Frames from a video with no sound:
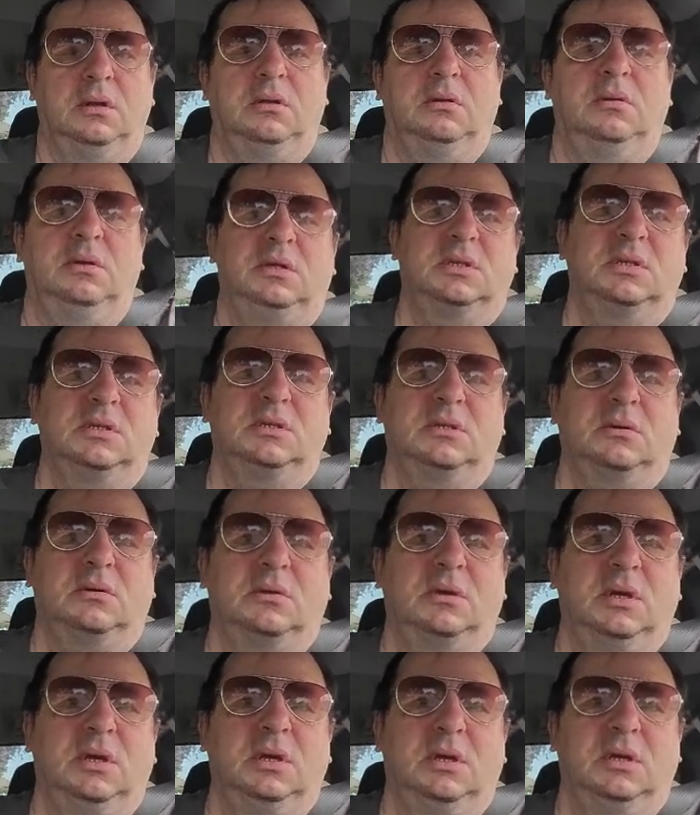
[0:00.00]
Which is
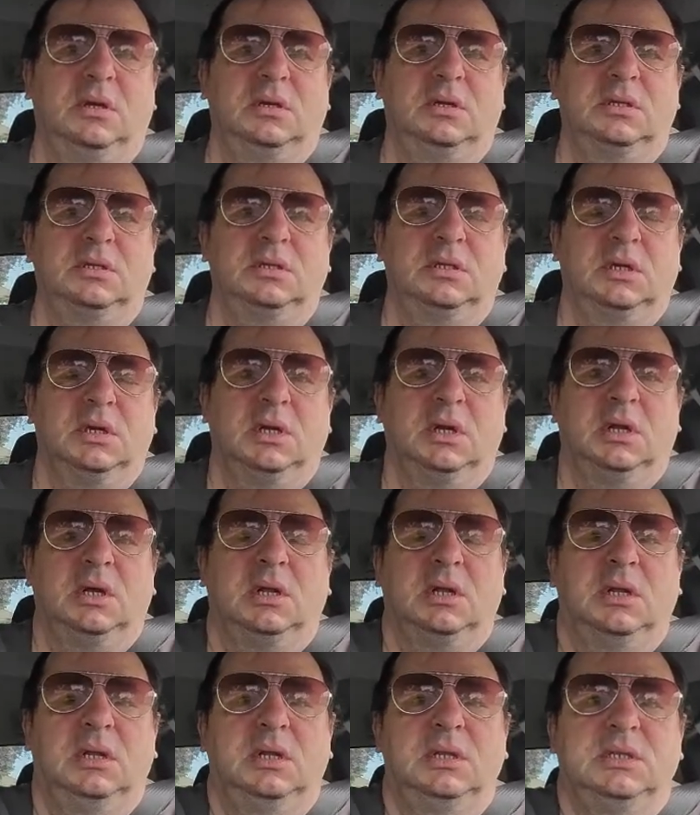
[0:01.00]
okay, I guess.
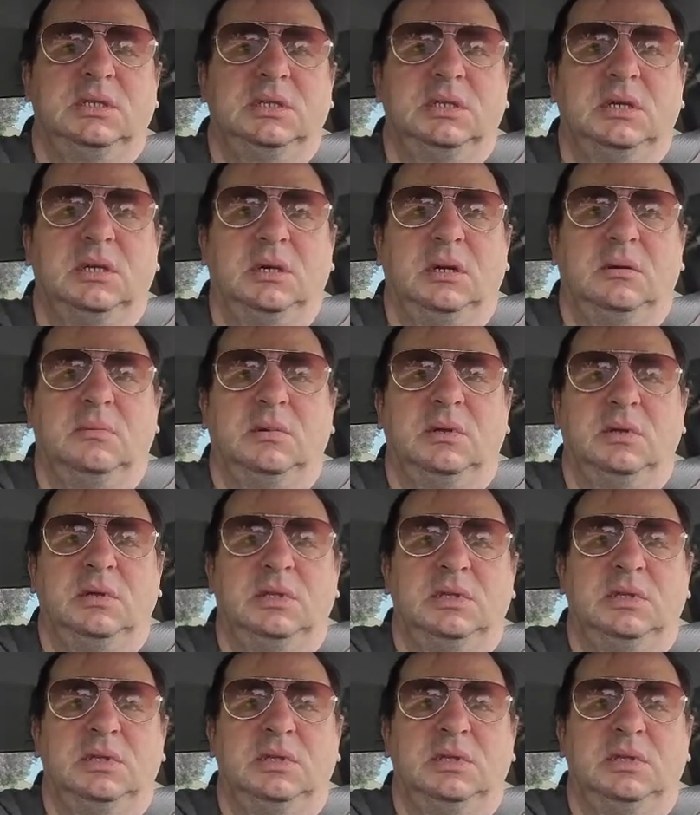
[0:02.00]
Let's see how about